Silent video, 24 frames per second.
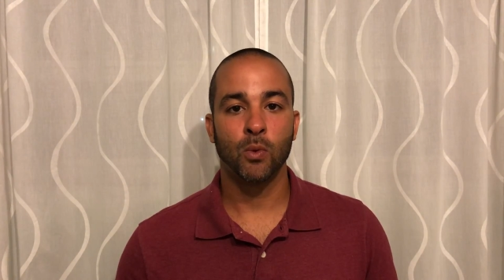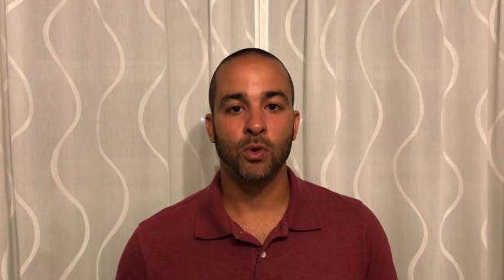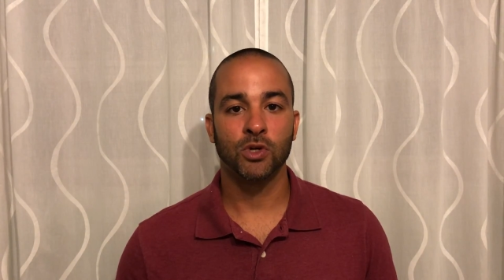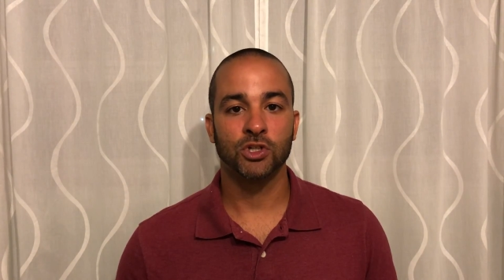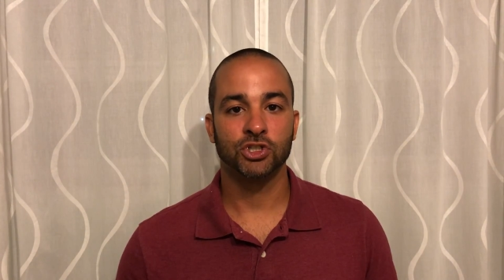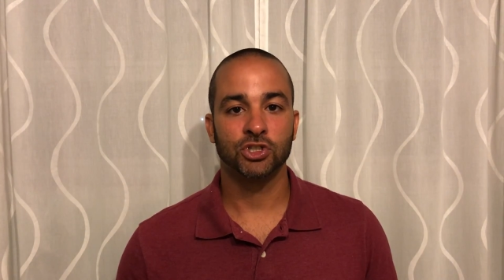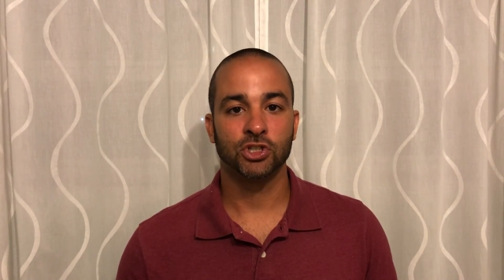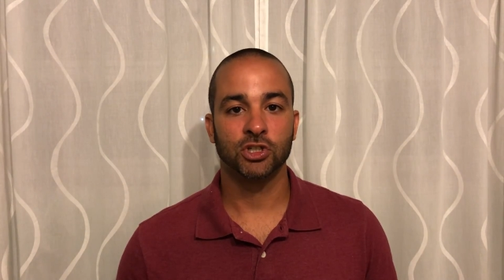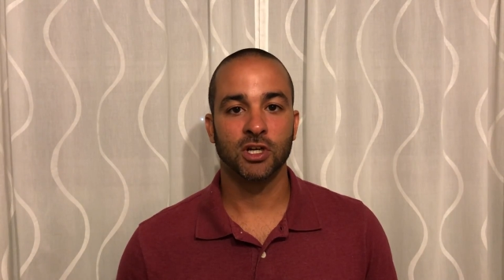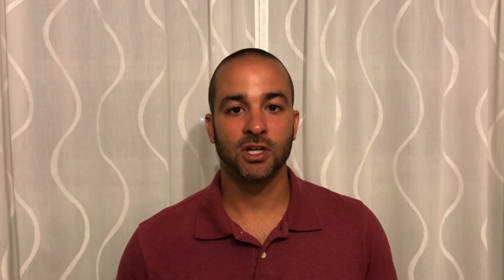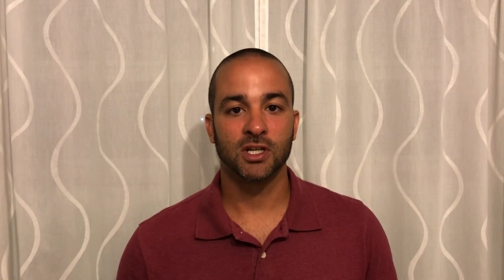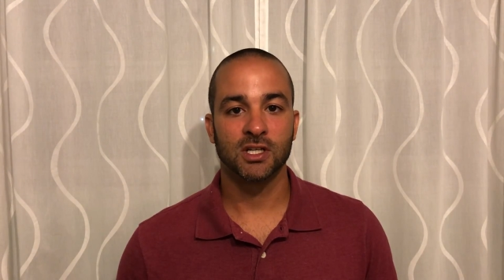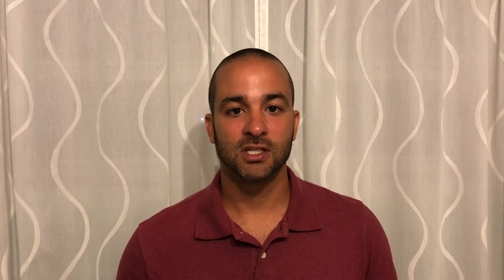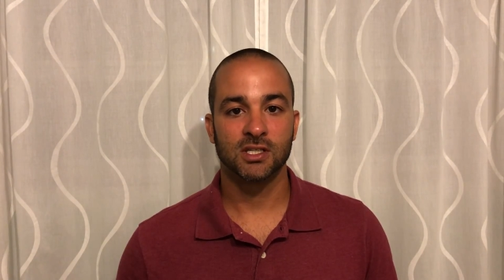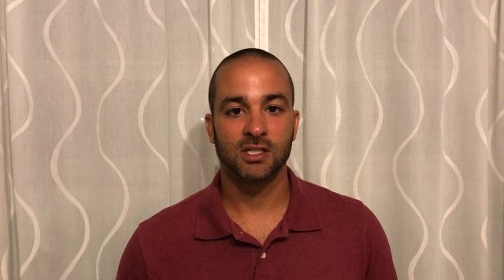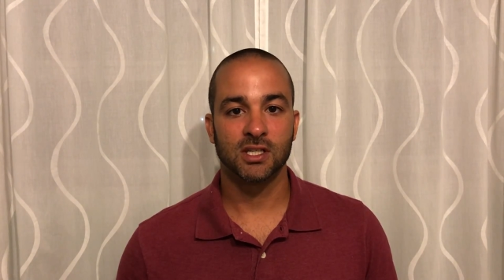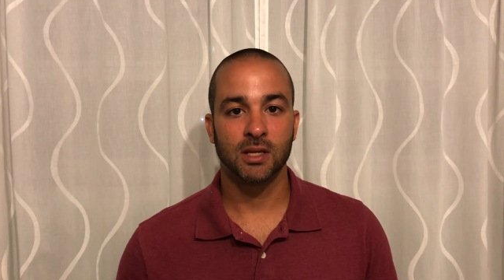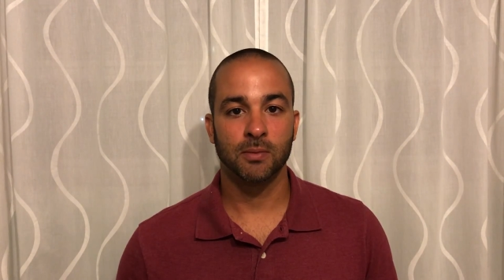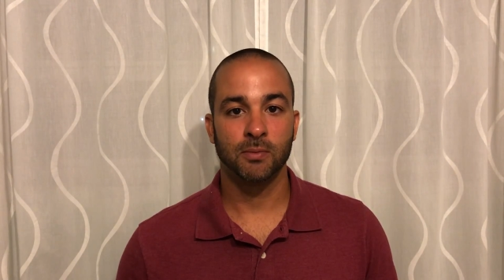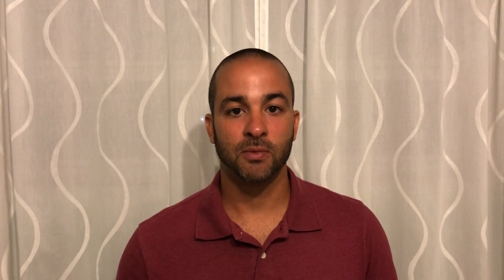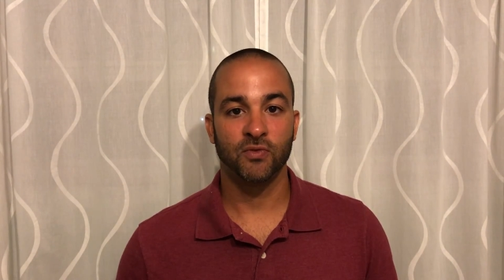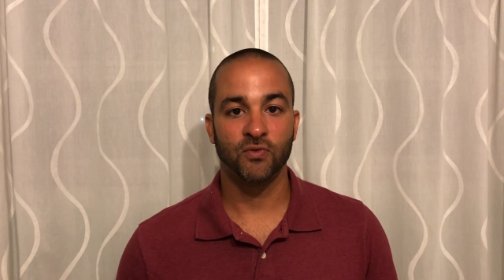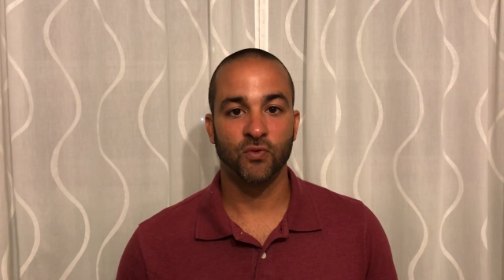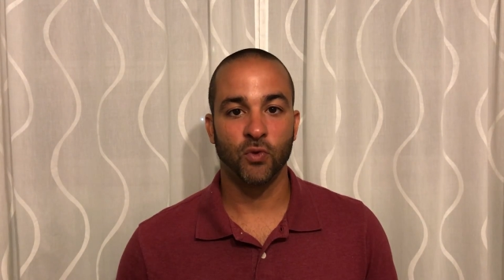what you're gonna
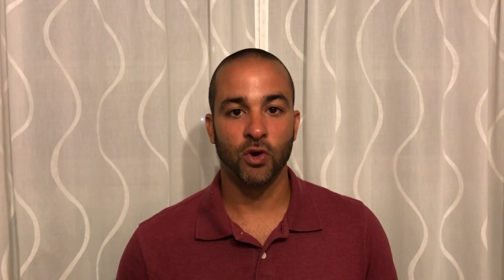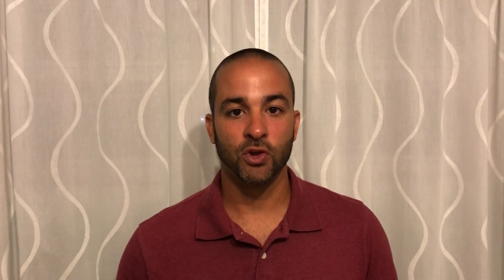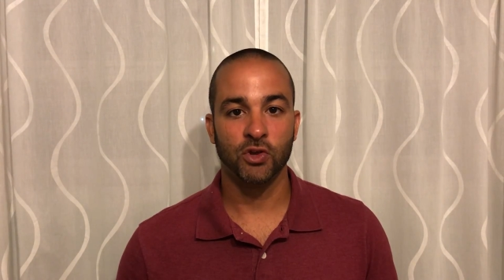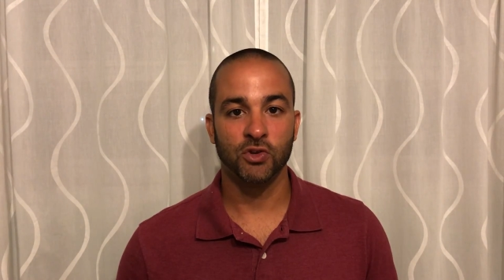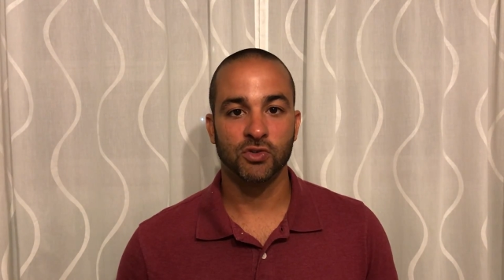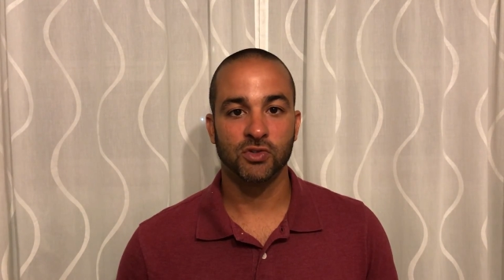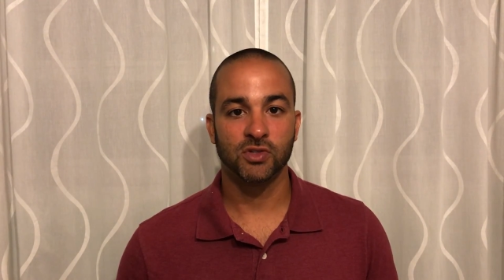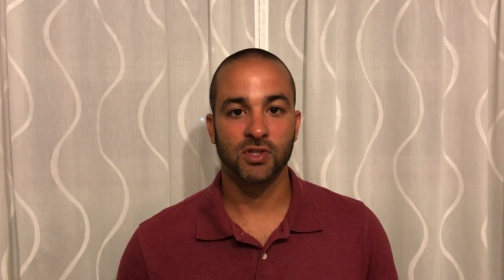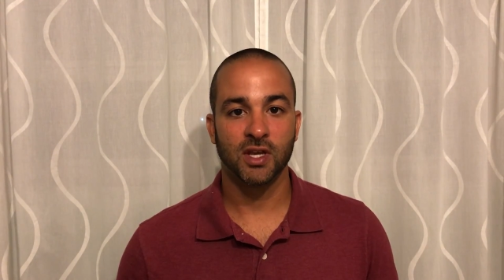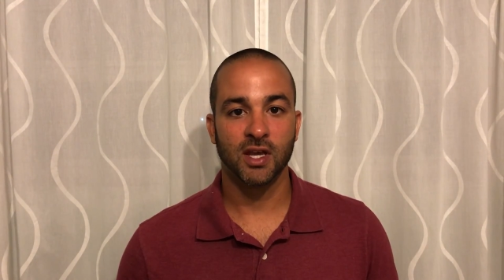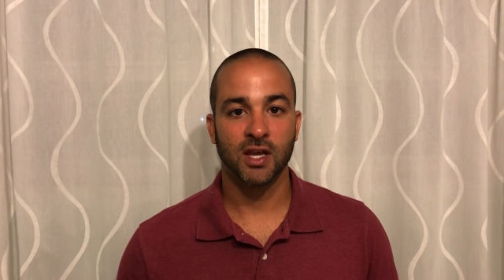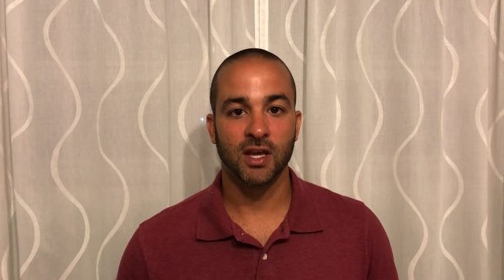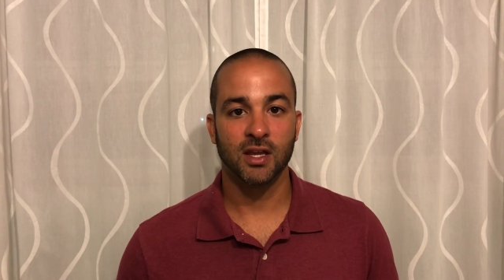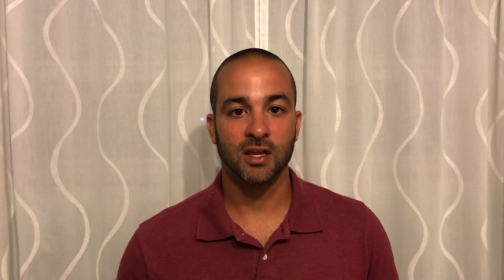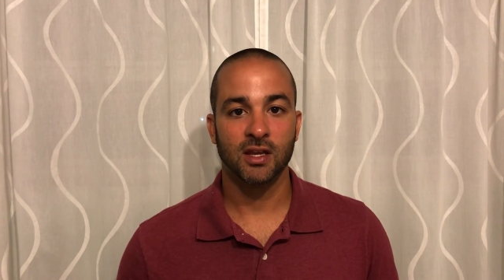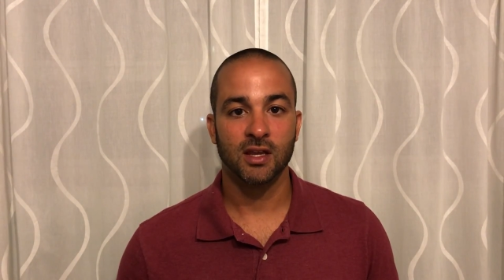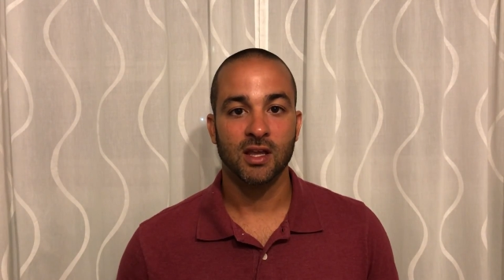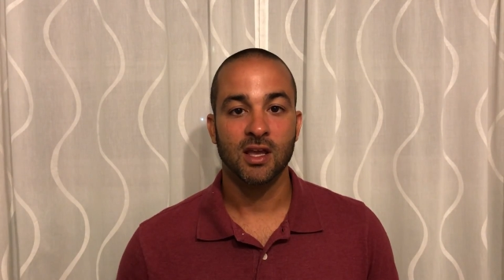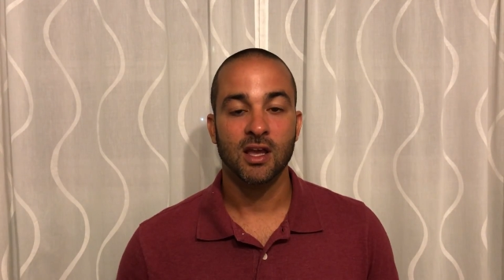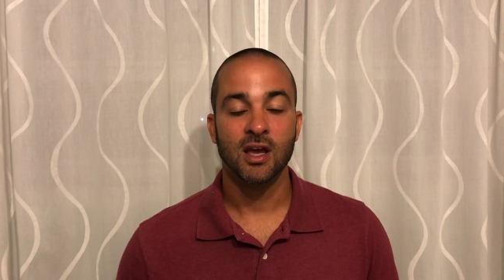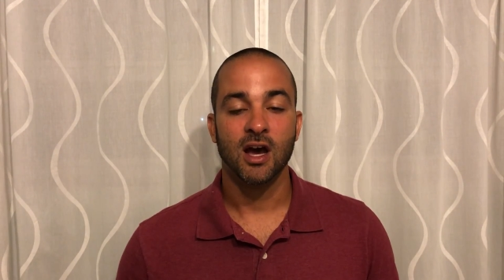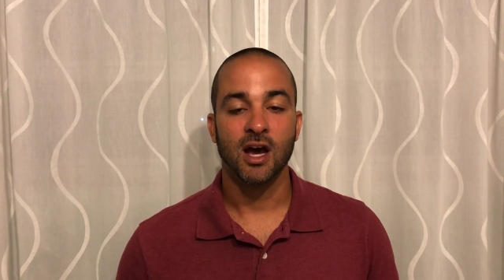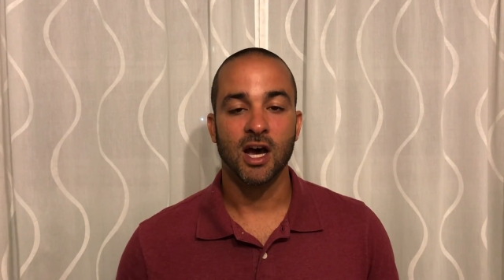say before you say it,